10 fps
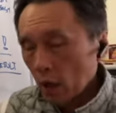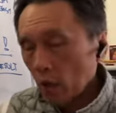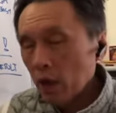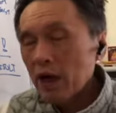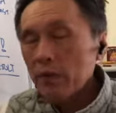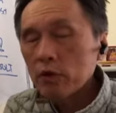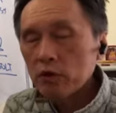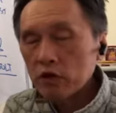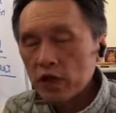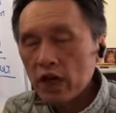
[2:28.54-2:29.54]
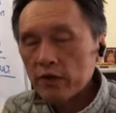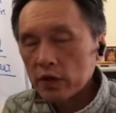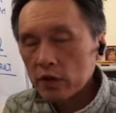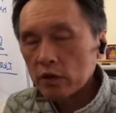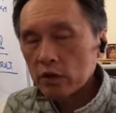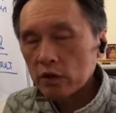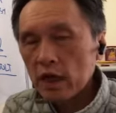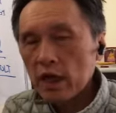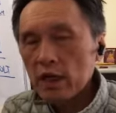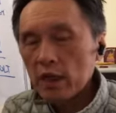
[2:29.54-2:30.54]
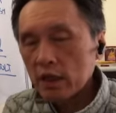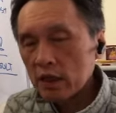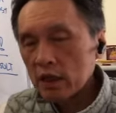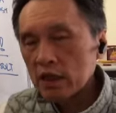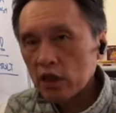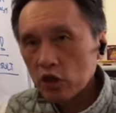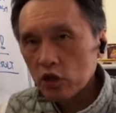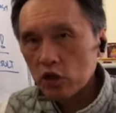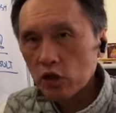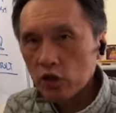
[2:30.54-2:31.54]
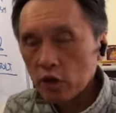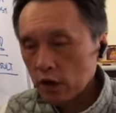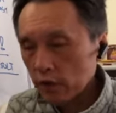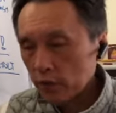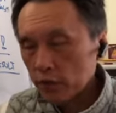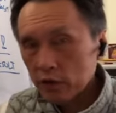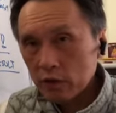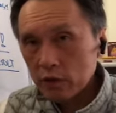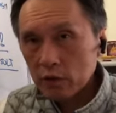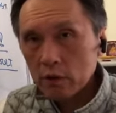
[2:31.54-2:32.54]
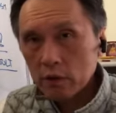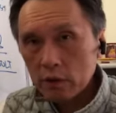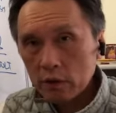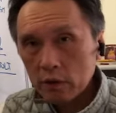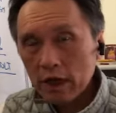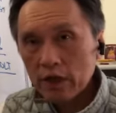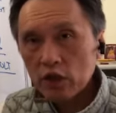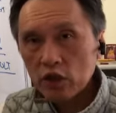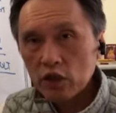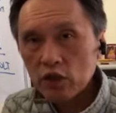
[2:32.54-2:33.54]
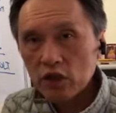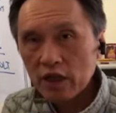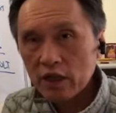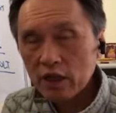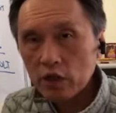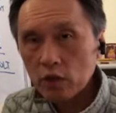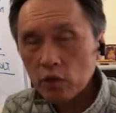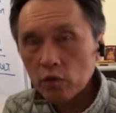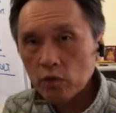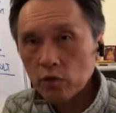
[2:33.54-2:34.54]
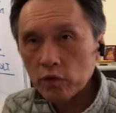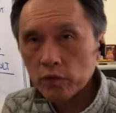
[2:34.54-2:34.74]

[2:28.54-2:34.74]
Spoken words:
What I'm going to share with you today is the truth of traditional Chinese Kung Fu.